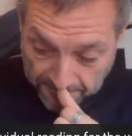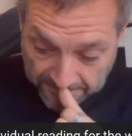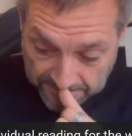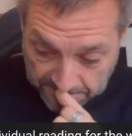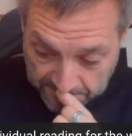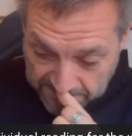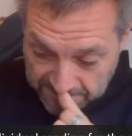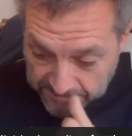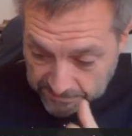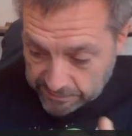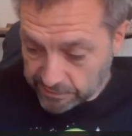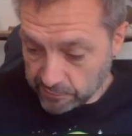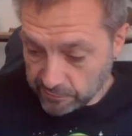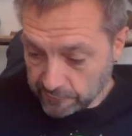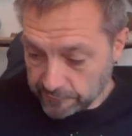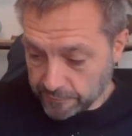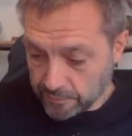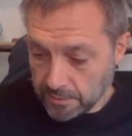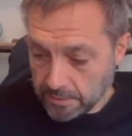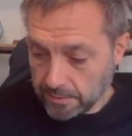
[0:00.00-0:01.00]
So interesting
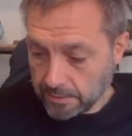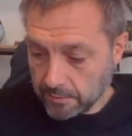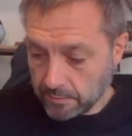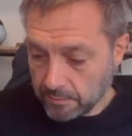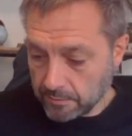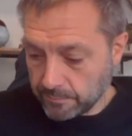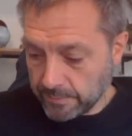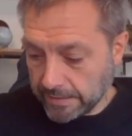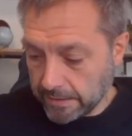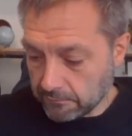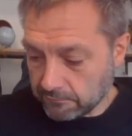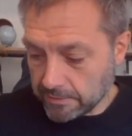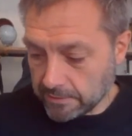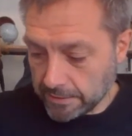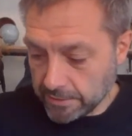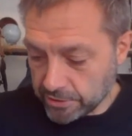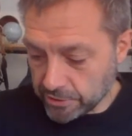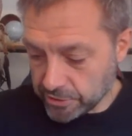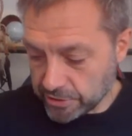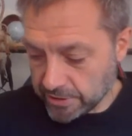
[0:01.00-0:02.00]
enough, about
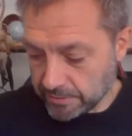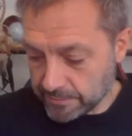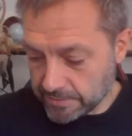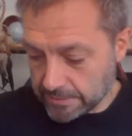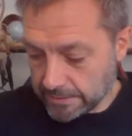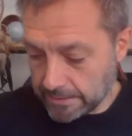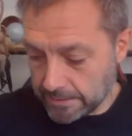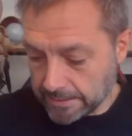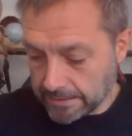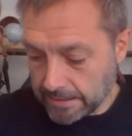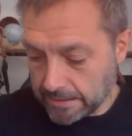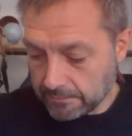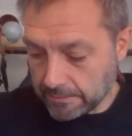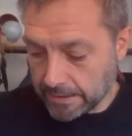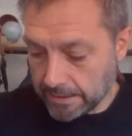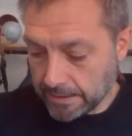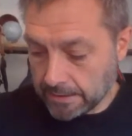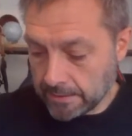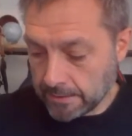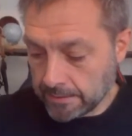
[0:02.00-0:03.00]
relationships there,
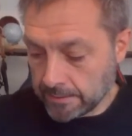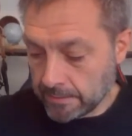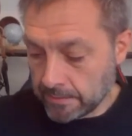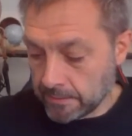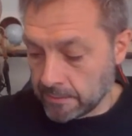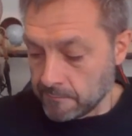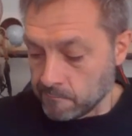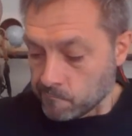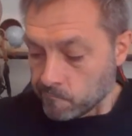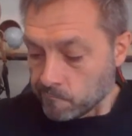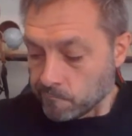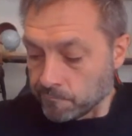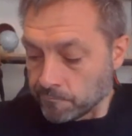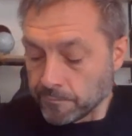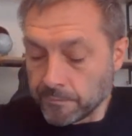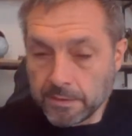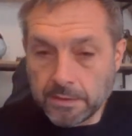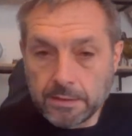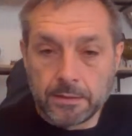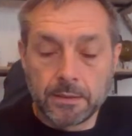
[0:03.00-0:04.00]
Carrie.
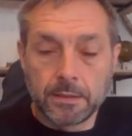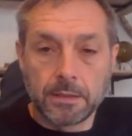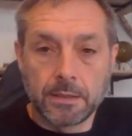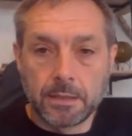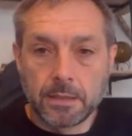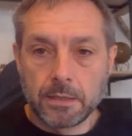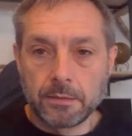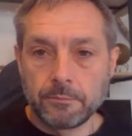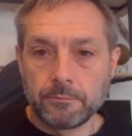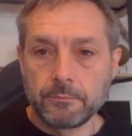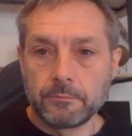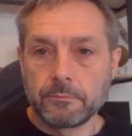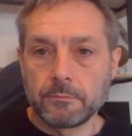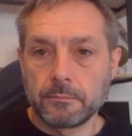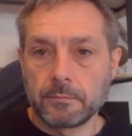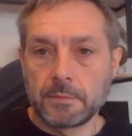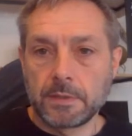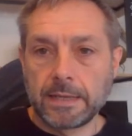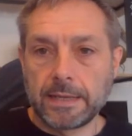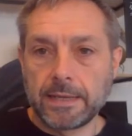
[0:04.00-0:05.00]

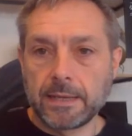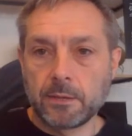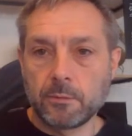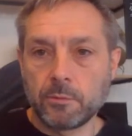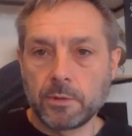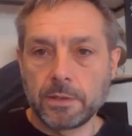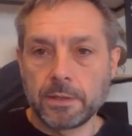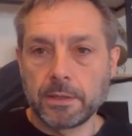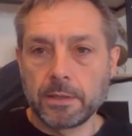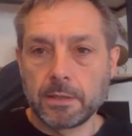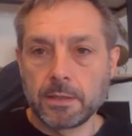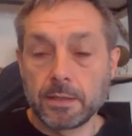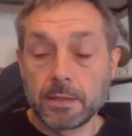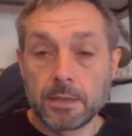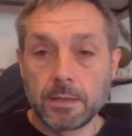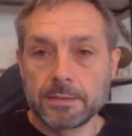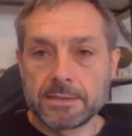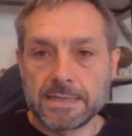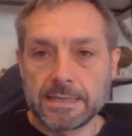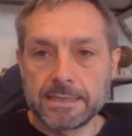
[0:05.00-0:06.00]
Now
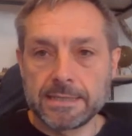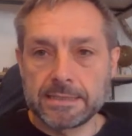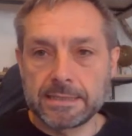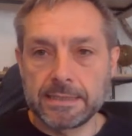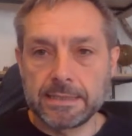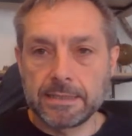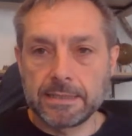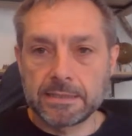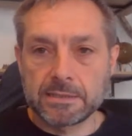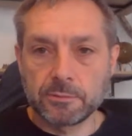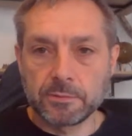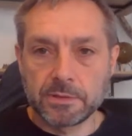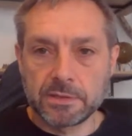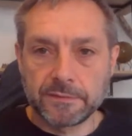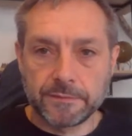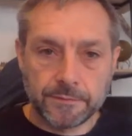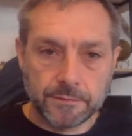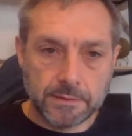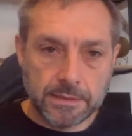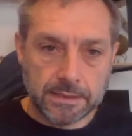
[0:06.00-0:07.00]
we're Tacey.
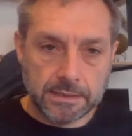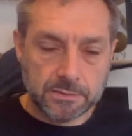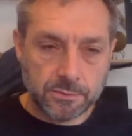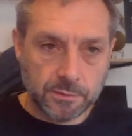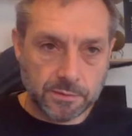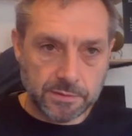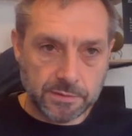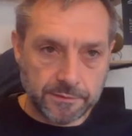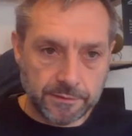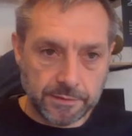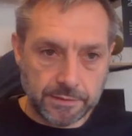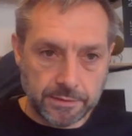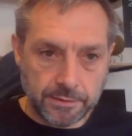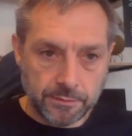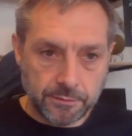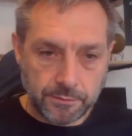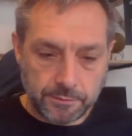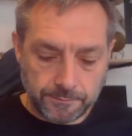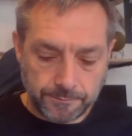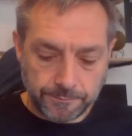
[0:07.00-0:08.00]
Next one's for
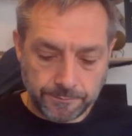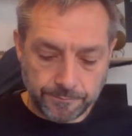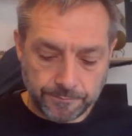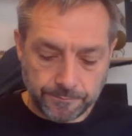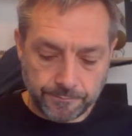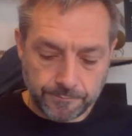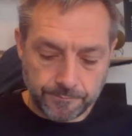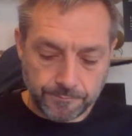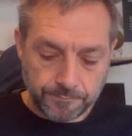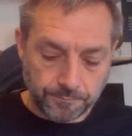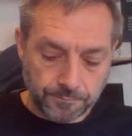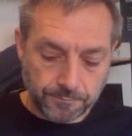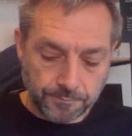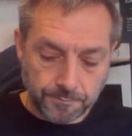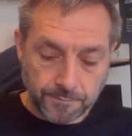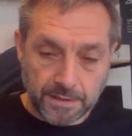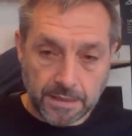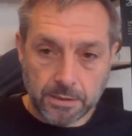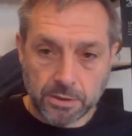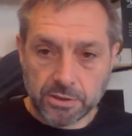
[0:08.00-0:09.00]
you.
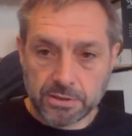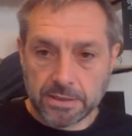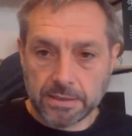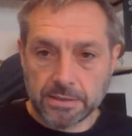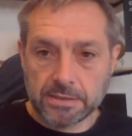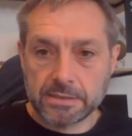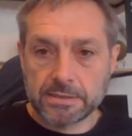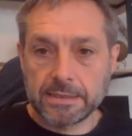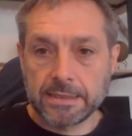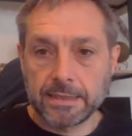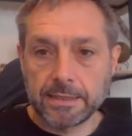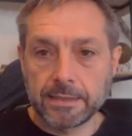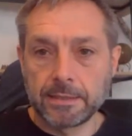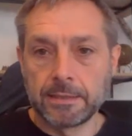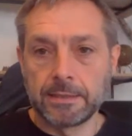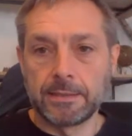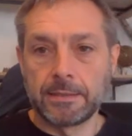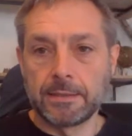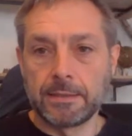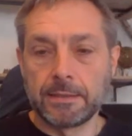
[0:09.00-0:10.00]
Take stag.
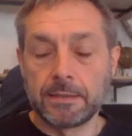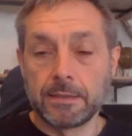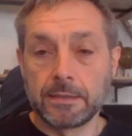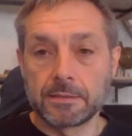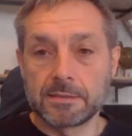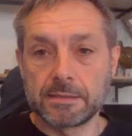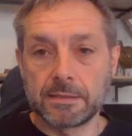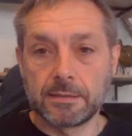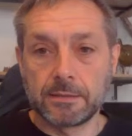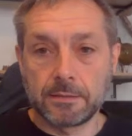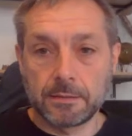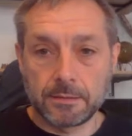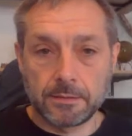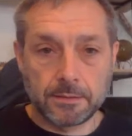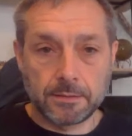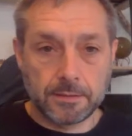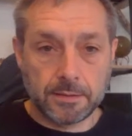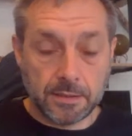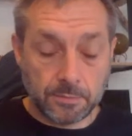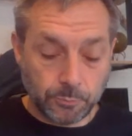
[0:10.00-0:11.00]

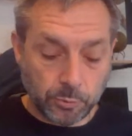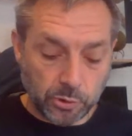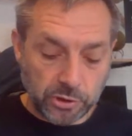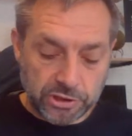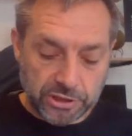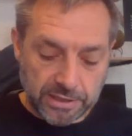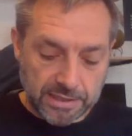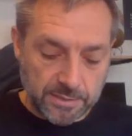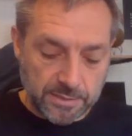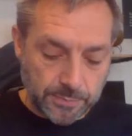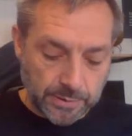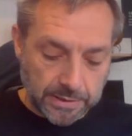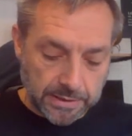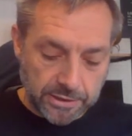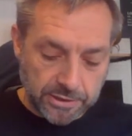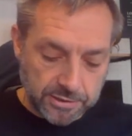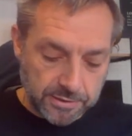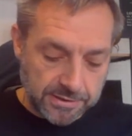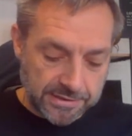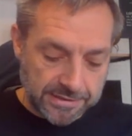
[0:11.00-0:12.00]
So I appreciate your
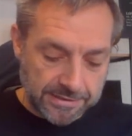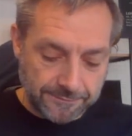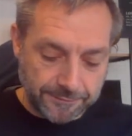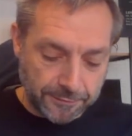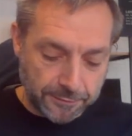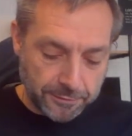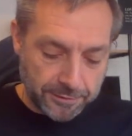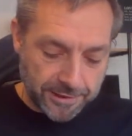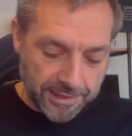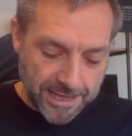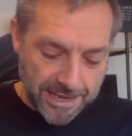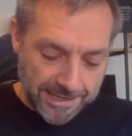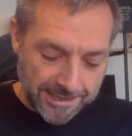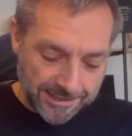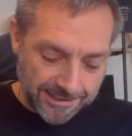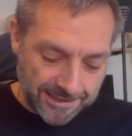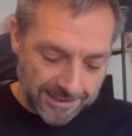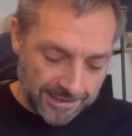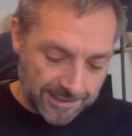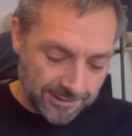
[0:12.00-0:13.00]
patience if you're at the end
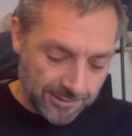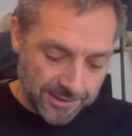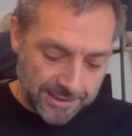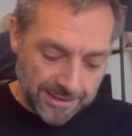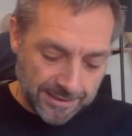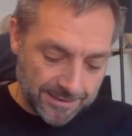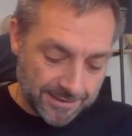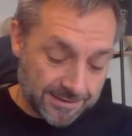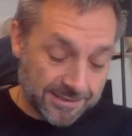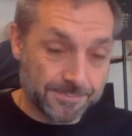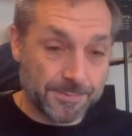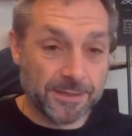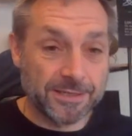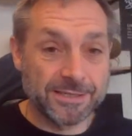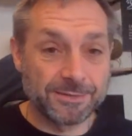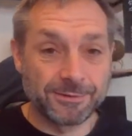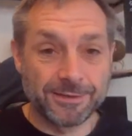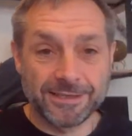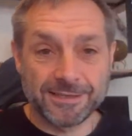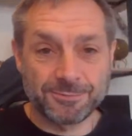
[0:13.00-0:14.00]
of the line,
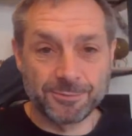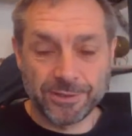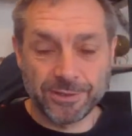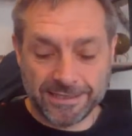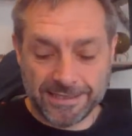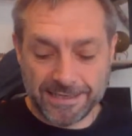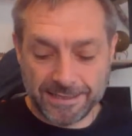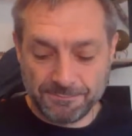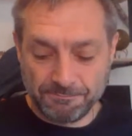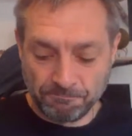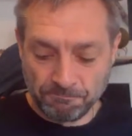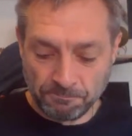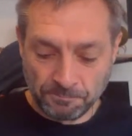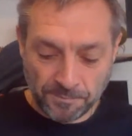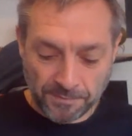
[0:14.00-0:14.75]
especially when it's 1 a.m.